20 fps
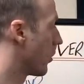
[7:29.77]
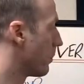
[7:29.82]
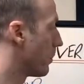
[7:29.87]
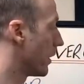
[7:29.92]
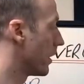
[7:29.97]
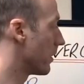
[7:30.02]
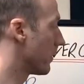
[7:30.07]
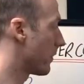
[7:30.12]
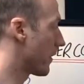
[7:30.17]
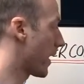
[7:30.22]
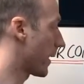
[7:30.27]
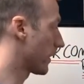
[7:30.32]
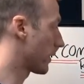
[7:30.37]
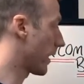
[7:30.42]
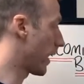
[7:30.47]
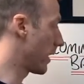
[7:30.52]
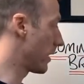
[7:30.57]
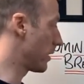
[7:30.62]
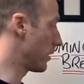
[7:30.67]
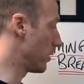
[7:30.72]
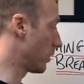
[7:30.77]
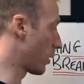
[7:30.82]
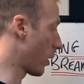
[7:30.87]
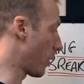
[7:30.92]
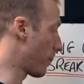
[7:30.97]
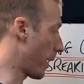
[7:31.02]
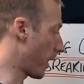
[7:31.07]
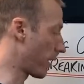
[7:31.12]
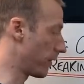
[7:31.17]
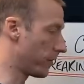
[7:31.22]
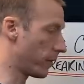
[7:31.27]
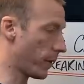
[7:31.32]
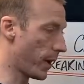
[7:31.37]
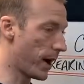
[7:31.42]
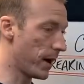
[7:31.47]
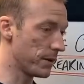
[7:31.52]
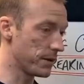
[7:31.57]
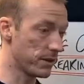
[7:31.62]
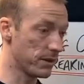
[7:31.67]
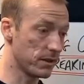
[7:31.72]
the fact that you go back a few
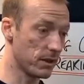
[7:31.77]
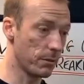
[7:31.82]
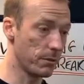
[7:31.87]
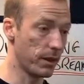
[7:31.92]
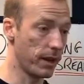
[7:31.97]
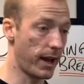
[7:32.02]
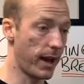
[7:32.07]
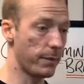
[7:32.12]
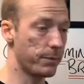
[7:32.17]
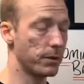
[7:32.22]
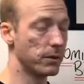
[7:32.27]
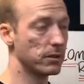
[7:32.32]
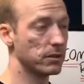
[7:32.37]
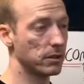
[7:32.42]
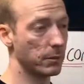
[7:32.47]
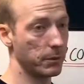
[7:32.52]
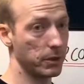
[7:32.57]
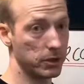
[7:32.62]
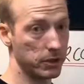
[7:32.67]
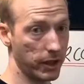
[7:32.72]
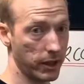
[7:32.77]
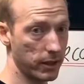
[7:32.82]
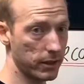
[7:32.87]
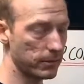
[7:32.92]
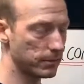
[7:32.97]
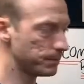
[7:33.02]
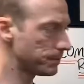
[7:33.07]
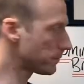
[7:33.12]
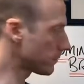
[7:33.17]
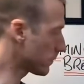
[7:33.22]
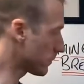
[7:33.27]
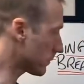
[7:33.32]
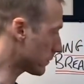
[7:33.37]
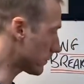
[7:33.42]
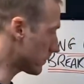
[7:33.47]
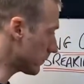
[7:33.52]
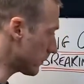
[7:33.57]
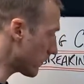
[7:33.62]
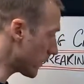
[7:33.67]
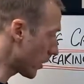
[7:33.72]
hours and something happened, something triggered it.
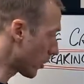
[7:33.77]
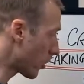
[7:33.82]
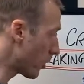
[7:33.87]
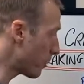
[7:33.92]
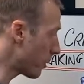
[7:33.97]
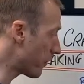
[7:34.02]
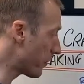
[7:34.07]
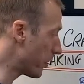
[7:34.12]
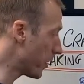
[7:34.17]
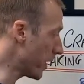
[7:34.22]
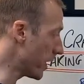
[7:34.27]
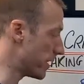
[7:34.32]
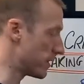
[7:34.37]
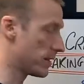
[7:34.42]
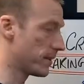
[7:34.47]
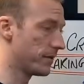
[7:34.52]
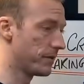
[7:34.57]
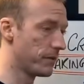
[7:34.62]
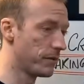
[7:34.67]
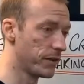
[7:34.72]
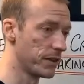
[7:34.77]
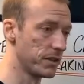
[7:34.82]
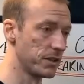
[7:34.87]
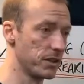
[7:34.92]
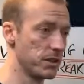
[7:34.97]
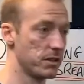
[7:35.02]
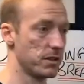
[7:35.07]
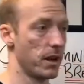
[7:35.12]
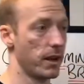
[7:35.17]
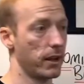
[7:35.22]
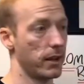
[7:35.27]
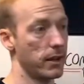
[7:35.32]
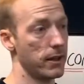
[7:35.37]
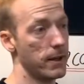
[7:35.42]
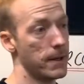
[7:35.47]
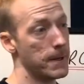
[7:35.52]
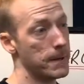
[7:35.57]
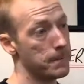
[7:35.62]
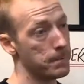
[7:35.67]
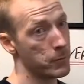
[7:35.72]
It could be a few days. If you, for instance, like
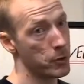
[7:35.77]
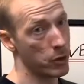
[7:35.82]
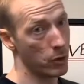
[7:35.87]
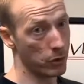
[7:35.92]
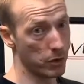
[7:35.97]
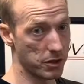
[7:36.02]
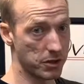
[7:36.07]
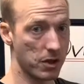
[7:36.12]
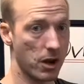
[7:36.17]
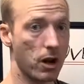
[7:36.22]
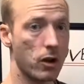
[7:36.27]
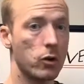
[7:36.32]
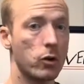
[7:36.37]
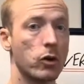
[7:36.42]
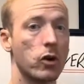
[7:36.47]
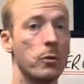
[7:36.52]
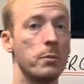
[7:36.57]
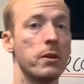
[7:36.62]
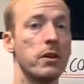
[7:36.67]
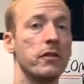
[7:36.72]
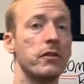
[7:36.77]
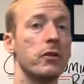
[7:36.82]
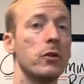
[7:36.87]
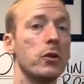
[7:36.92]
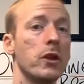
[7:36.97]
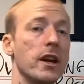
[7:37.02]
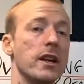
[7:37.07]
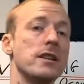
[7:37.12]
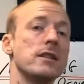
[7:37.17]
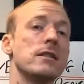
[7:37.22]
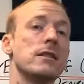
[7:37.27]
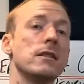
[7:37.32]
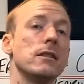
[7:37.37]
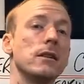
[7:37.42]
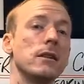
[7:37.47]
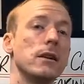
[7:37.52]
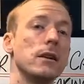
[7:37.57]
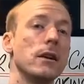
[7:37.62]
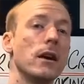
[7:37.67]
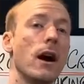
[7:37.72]
you're on your cycle, it could be a few days
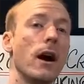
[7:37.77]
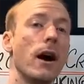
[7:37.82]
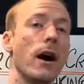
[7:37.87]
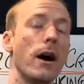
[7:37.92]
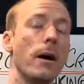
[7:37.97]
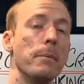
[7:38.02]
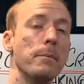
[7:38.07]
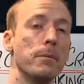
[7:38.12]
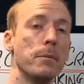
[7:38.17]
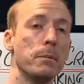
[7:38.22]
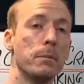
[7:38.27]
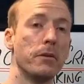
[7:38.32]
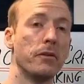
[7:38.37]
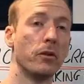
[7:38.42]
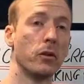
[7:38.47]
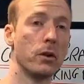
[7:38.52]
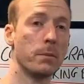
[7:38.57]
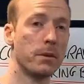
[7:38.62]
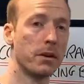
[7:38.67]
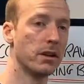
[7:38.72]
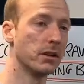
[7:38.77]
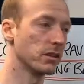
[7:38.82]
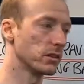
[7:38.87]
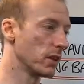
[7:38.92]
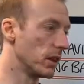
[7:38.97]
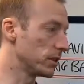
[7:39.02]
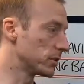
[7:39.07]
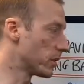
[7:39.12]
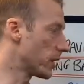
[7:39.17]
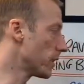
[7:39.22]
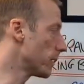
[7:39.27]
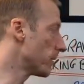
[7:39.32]
before your period starts, right?